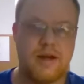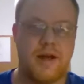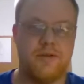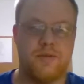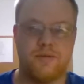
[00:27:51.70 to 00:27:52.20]

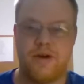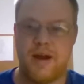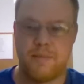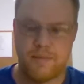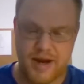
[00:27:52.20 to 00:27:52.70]

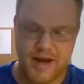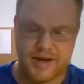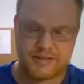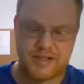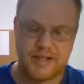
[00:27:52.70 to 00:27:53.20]
ran my
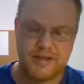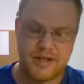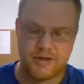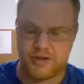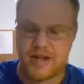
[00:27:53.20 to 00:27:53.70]
Exceed the
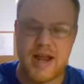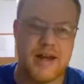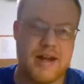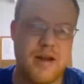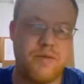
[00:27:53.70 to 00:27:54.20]
other day,
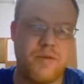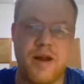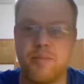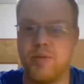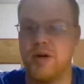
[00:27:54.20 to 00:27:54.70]
and that
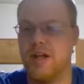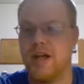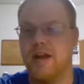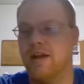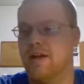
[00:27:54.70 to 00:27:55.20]
ran pretty
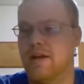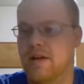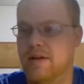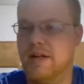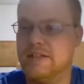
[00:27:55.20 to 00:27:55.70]
good.
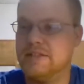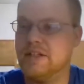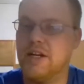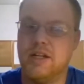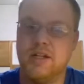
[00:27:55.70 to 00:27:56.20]
That's
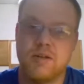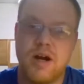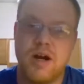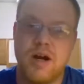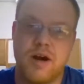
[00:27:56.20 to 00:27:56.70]
a good little
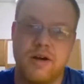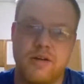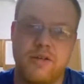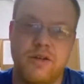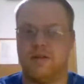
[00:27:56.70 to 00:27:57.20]
car
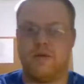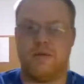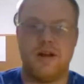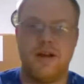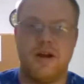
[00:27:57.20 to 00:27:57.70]

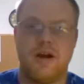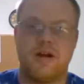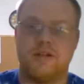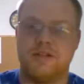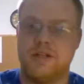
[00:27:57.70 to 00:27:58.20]
too. I
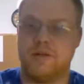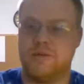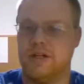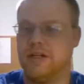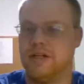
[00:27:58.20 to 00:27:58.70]
mean, they
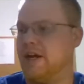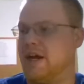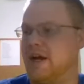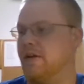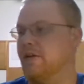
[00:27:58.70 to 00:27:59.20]
really
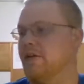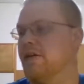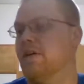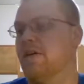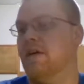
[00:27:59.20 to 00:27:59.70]
are. They're
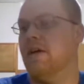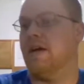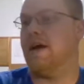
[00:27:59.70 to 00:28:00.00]
really good.